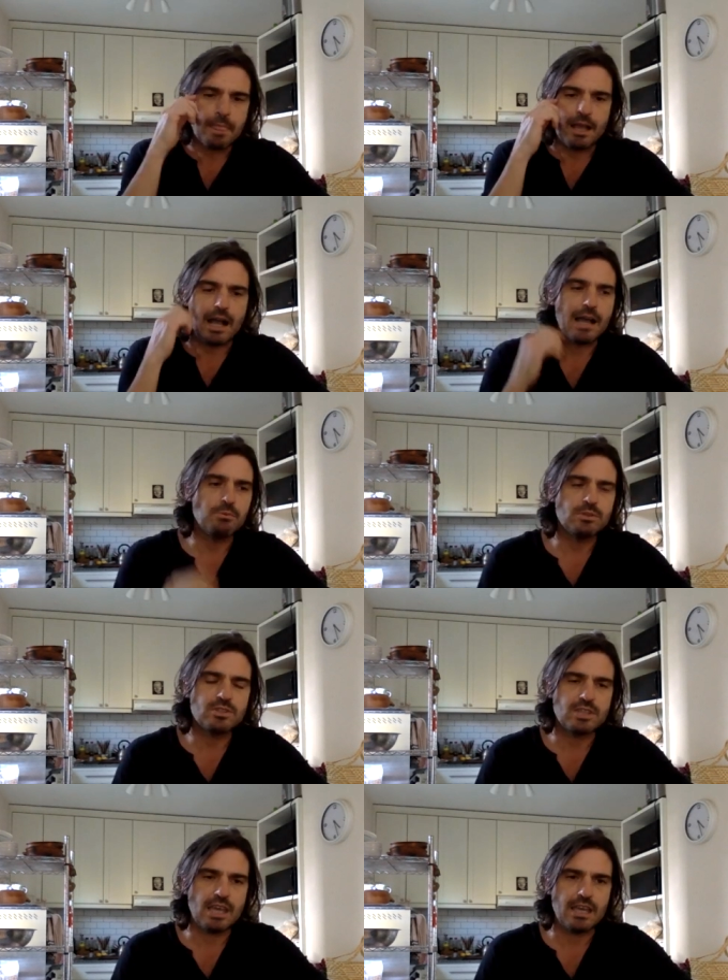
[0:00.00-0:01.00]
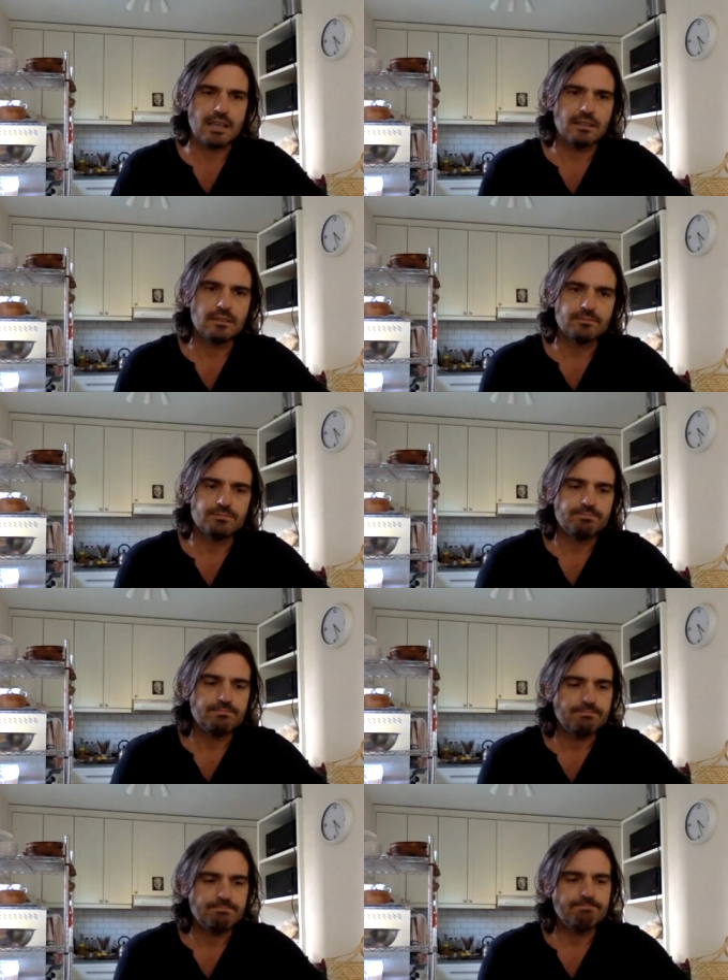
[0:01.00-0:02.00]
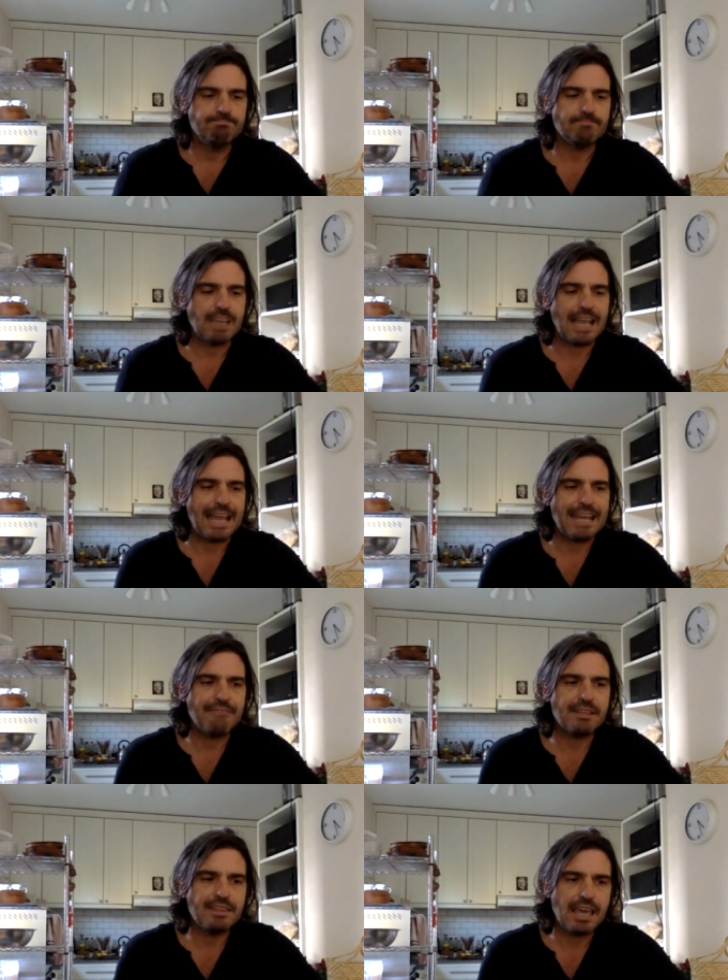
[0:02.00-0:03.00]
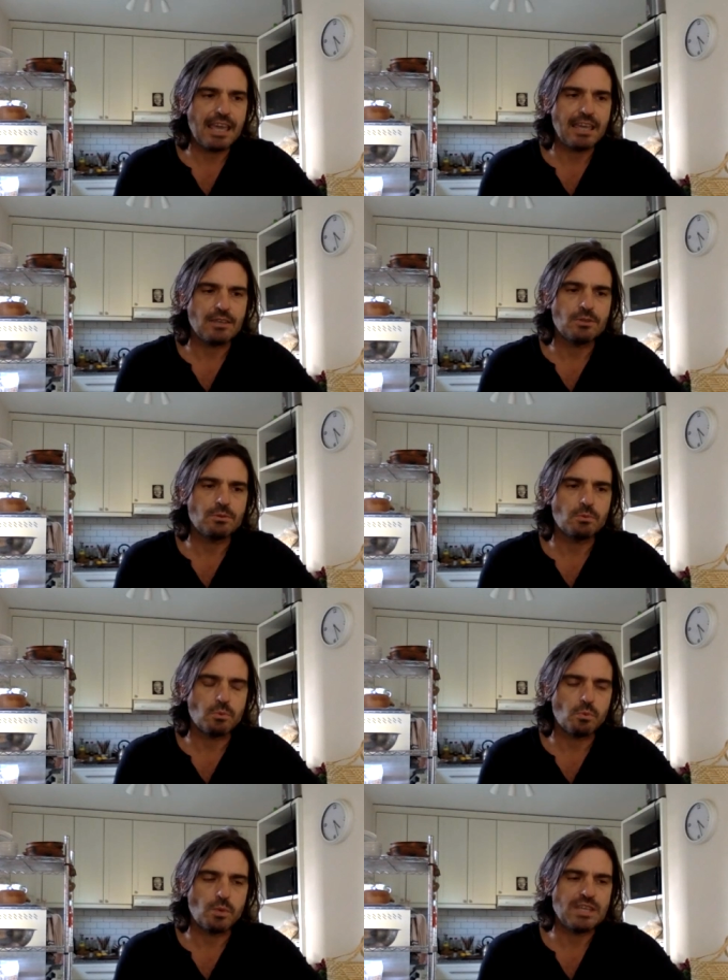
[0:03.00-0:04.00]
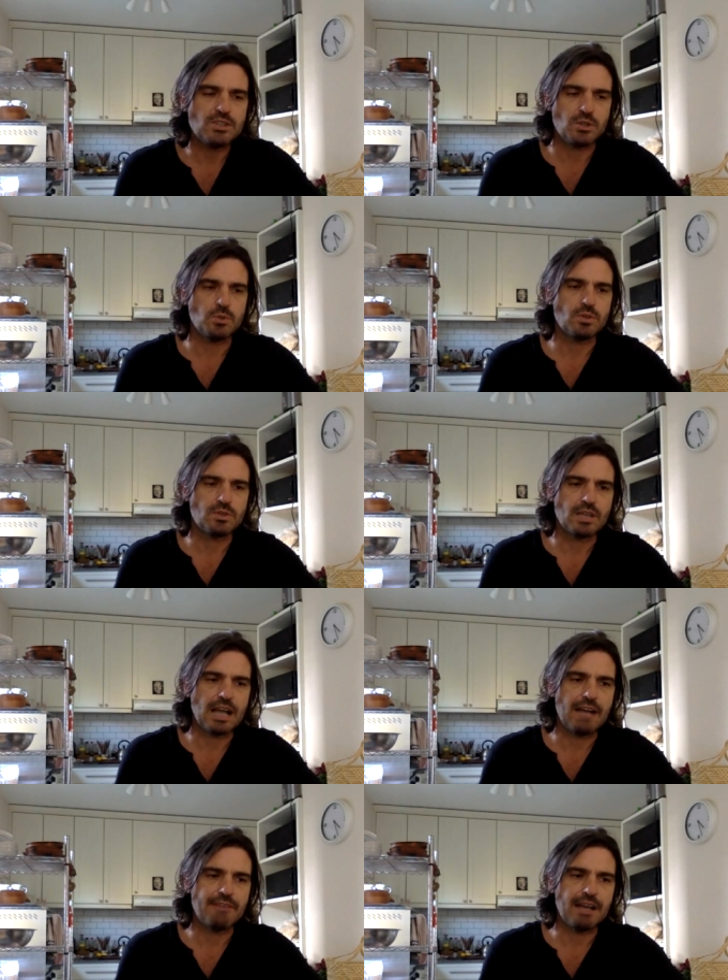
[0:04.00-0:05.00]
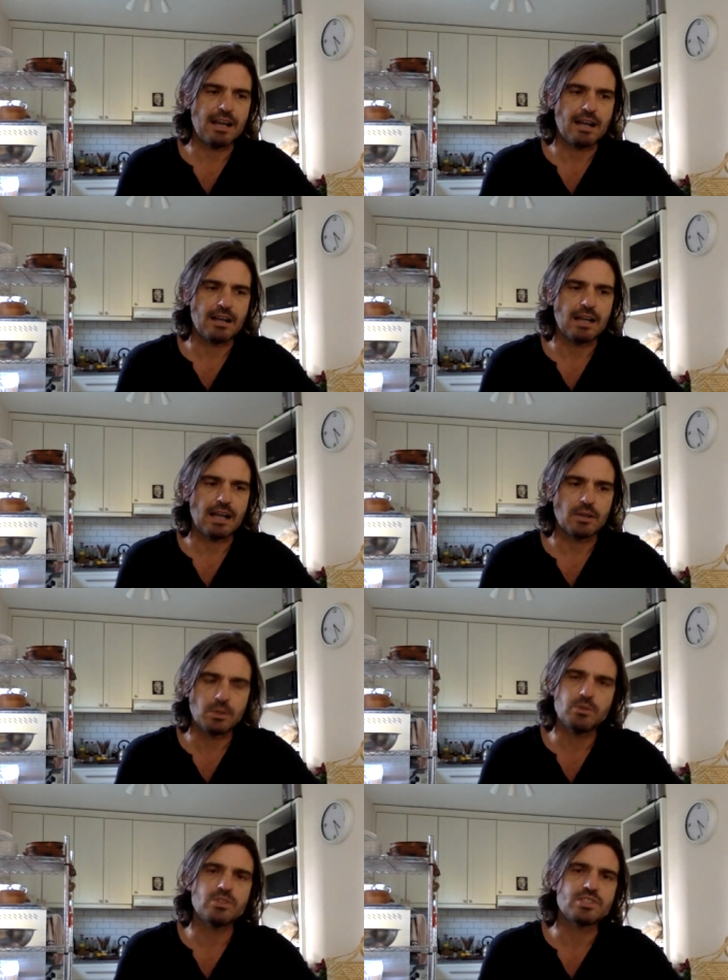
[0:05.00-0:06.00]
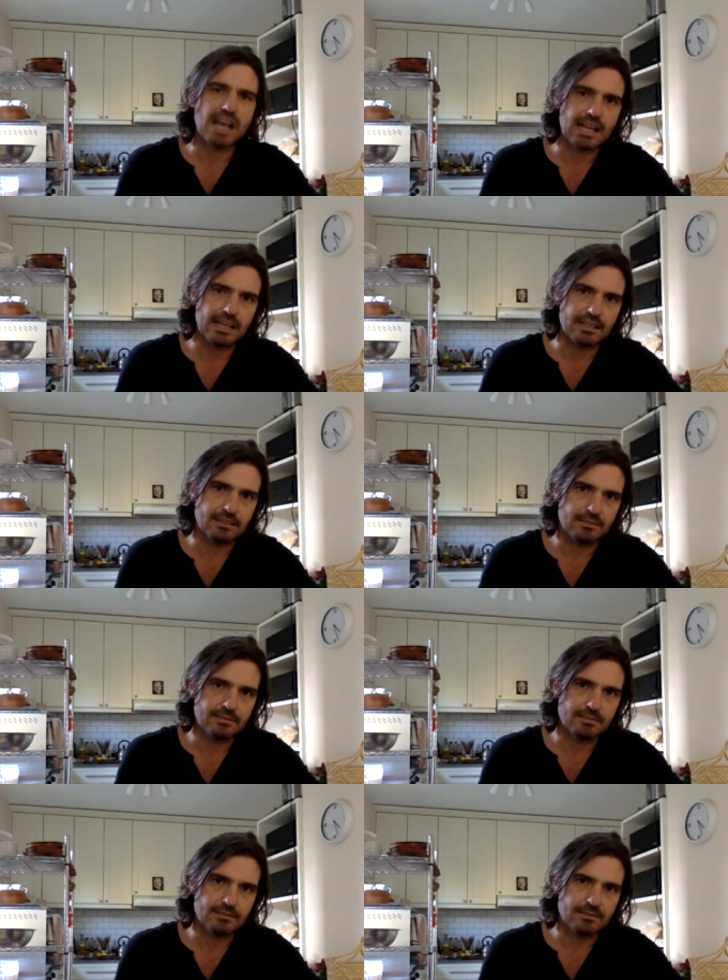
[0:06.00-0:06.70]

I would say and every day you, we should have a, a good salad,